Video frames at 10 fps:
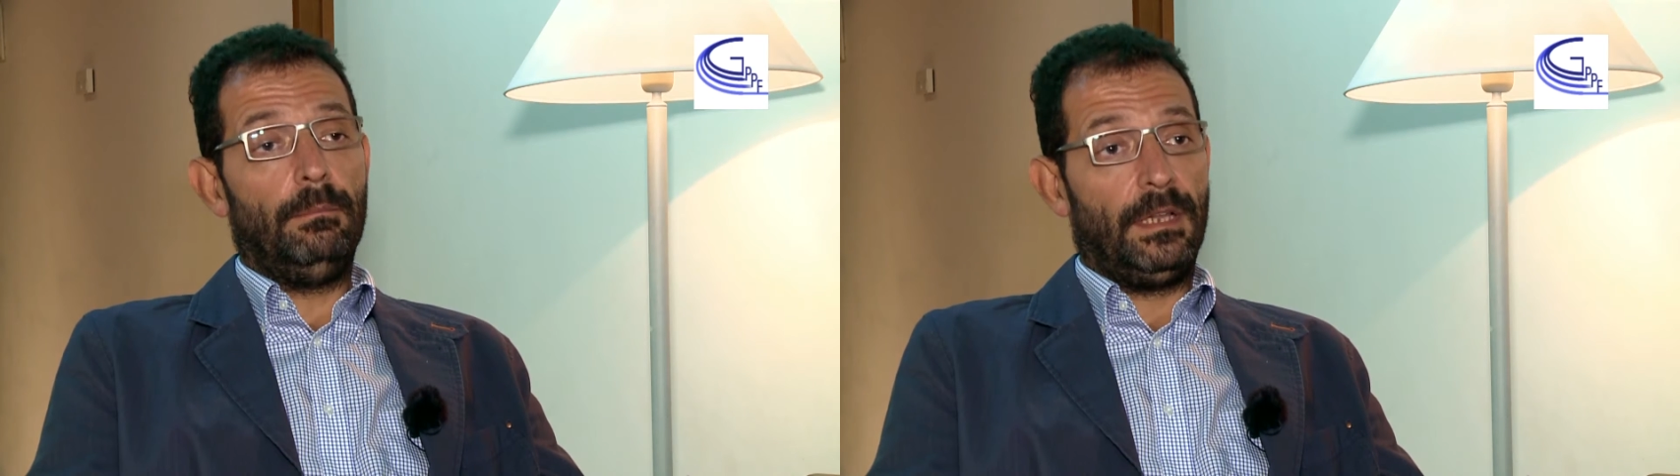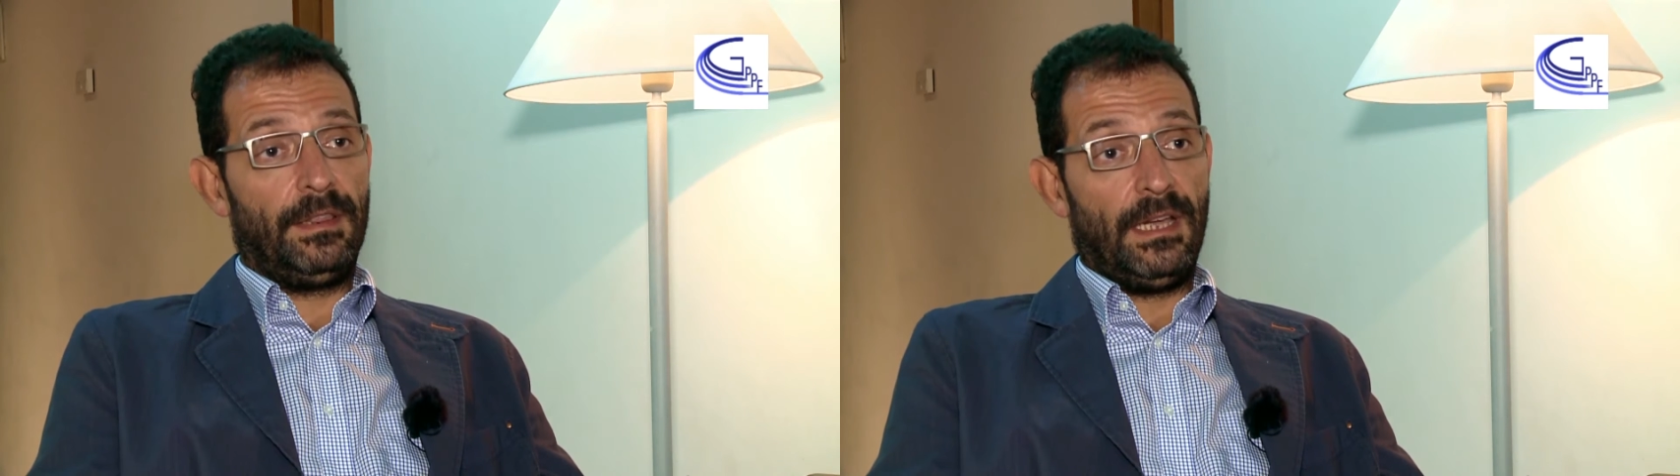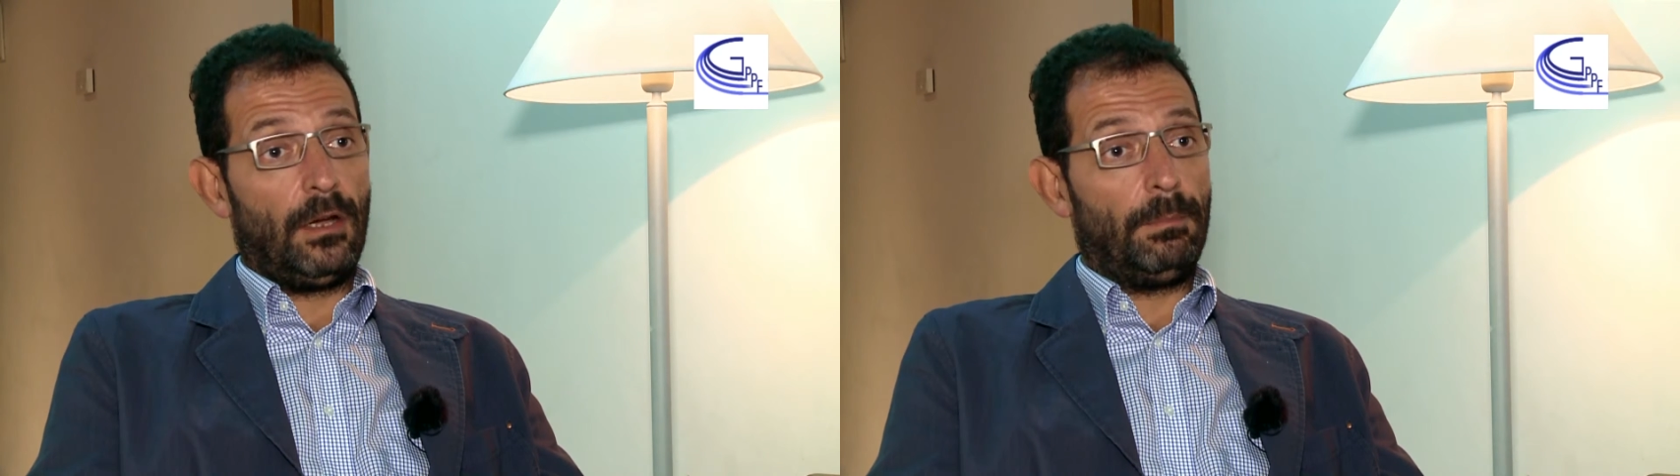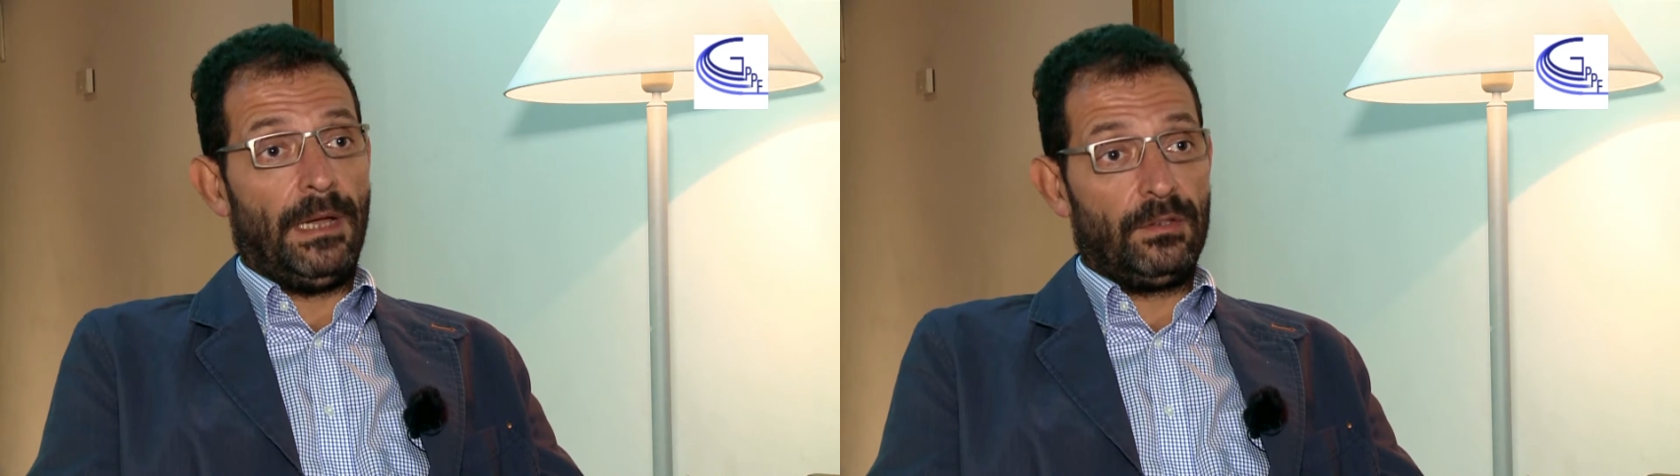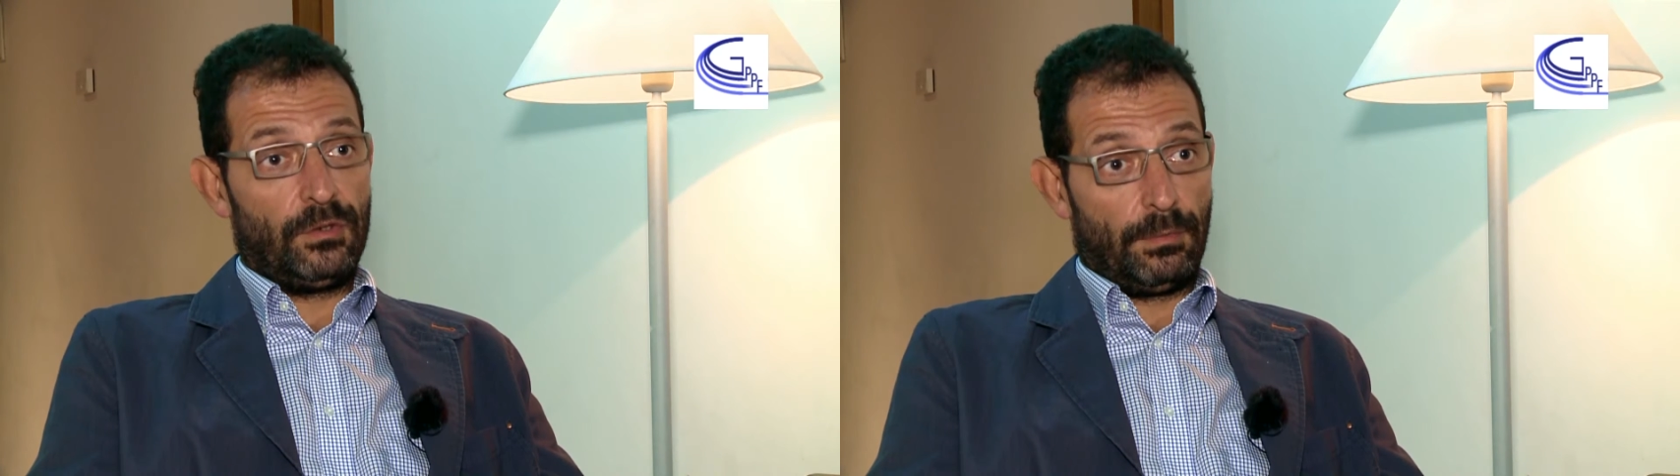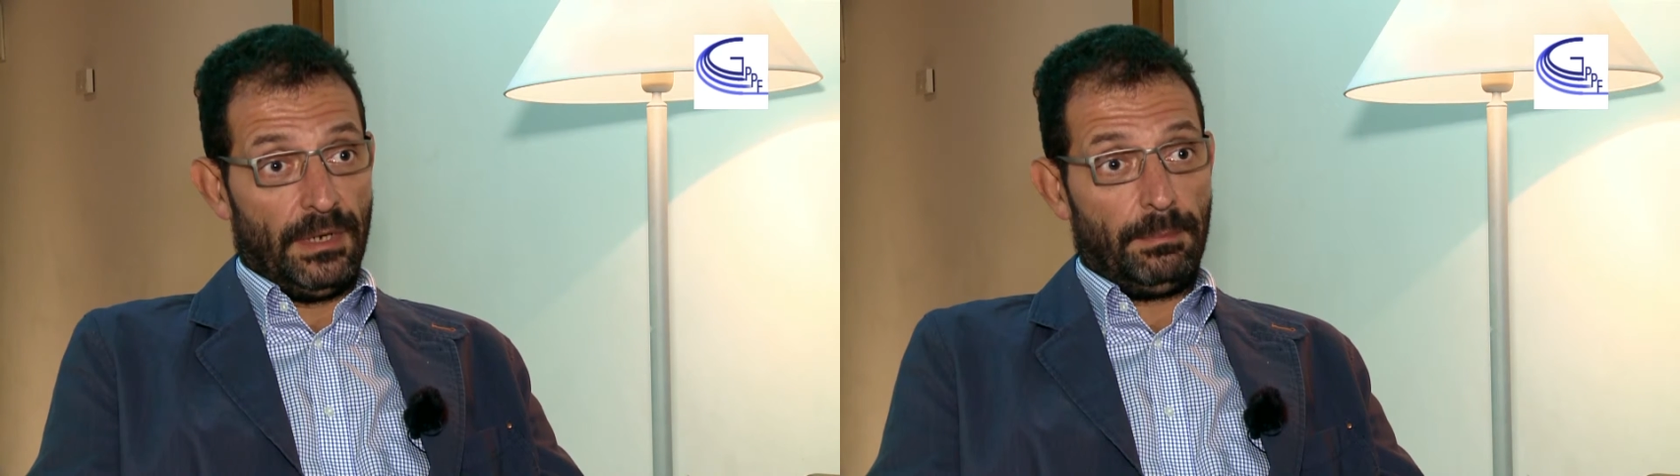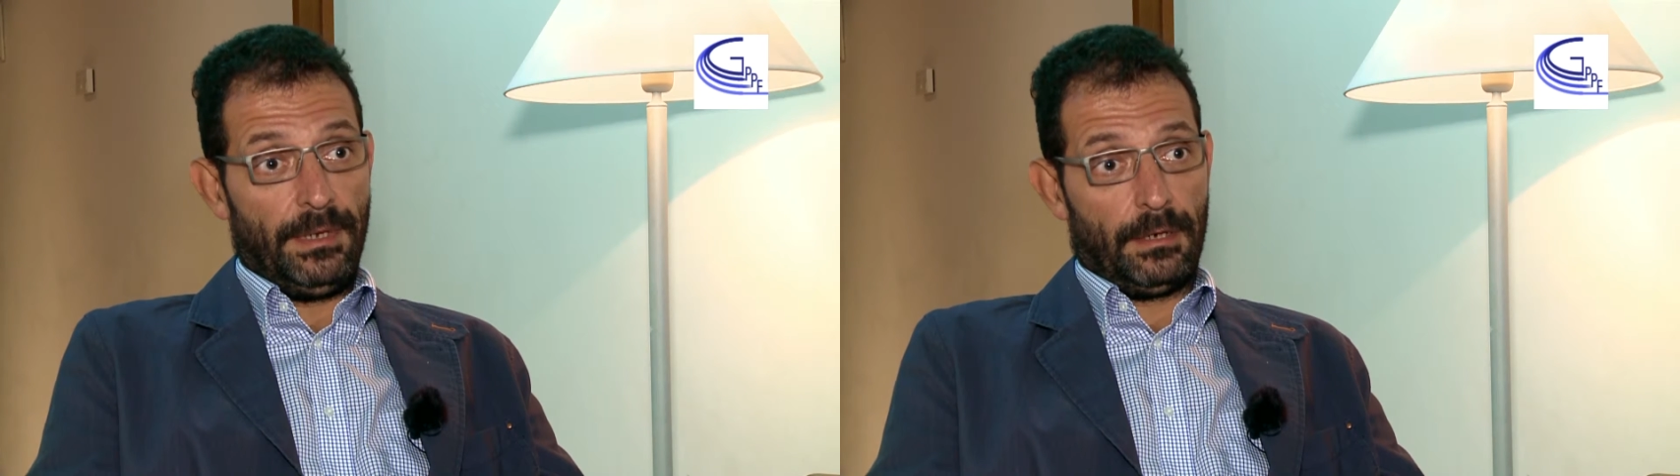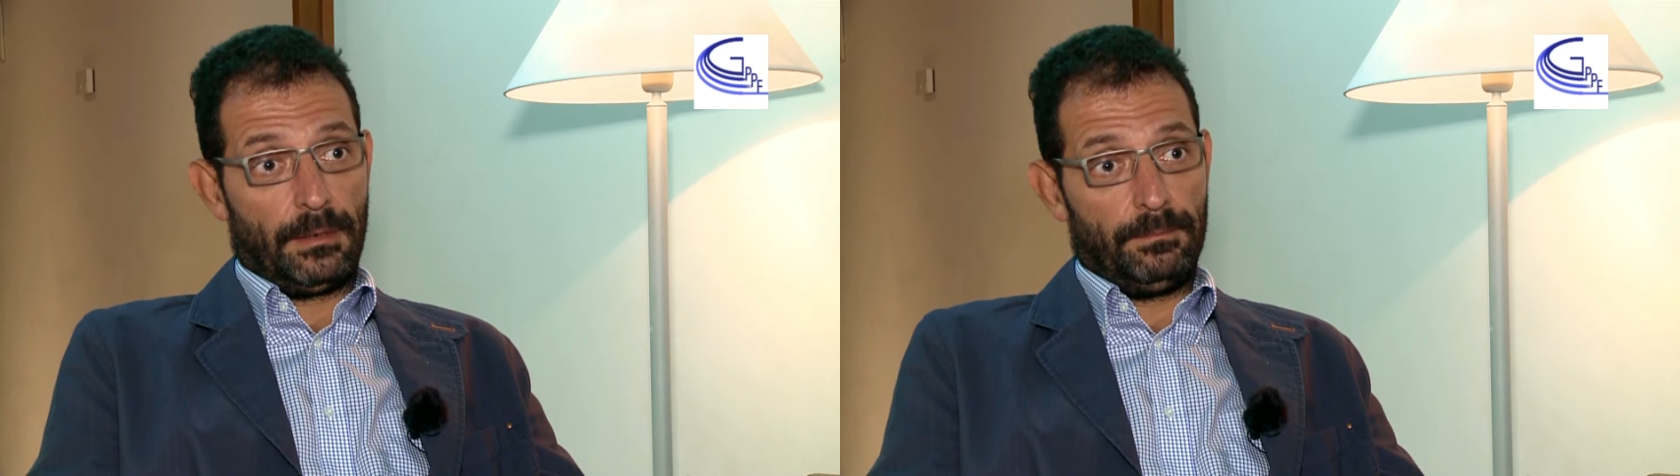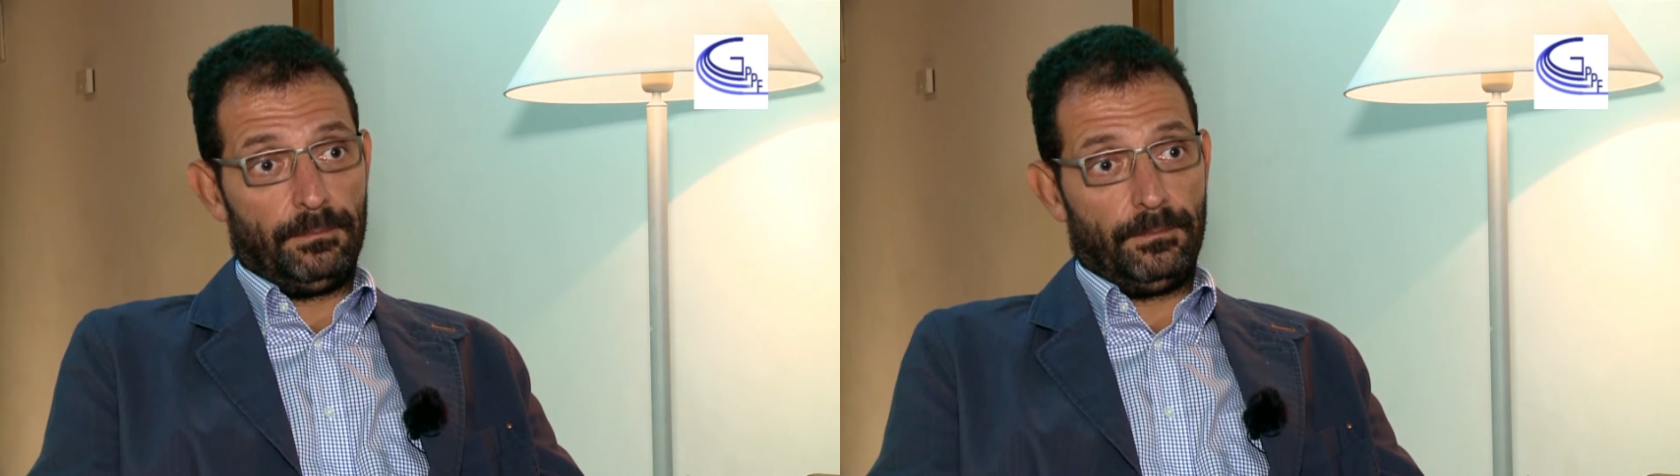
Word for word: but they are bound to reappear.